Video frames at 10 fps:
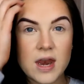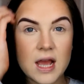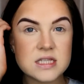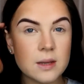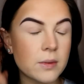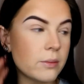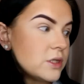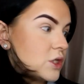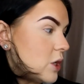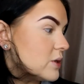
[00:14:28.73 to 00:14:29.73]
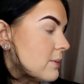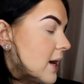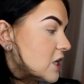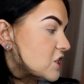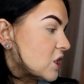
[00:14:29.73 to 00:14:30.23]
And the next thing I'm going to do is I'm
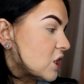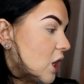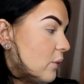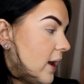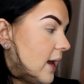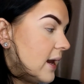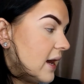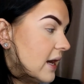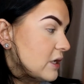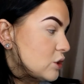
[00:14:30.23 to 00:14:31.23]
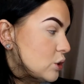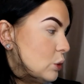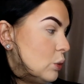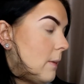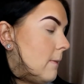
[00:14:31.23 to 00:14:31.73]
actually gonna go in and
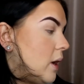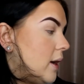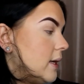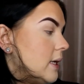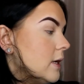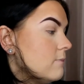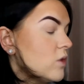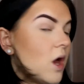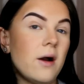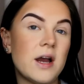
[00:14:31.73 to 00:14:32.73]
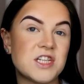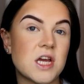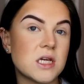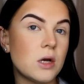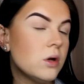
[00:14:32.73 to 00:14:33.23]
do my
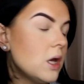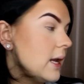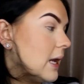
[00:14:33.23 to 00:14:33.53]
eyeshadow.